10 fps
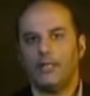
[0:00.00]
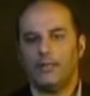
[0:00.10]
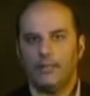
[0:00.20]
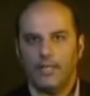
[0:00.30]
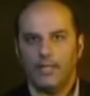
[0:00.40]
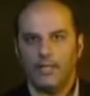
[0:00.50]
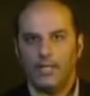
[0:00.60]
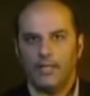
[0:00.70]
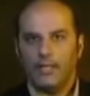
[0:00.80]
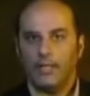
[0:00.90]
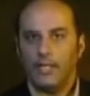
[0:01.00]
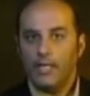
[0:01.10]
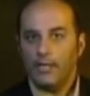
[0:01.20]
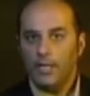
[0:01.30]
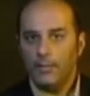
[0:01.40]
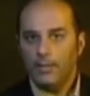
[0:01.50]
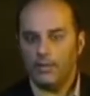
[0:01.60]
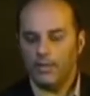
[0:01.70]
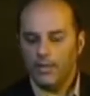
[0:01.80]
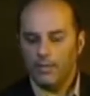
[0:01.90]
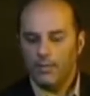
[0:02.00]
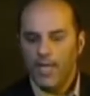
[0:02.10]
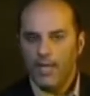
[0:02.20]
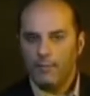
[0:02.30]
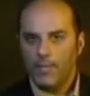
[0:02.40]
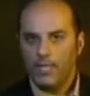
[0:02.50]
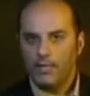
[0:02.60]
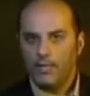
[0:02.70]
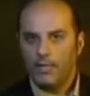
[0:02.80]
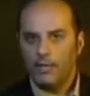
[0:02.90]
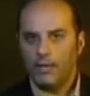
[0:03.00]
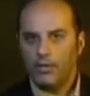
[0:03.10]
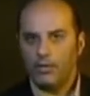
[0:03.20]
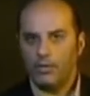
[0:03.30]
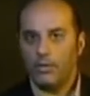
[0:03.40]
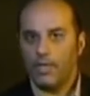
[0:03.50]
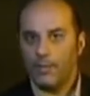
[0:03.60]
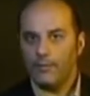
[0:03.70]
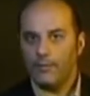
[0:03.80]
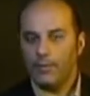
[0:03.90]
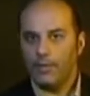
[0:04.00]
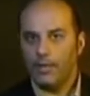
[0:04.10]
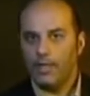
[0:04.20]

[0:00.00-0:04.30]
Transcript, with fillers: uh, saying that the Egyptians may have been those coming from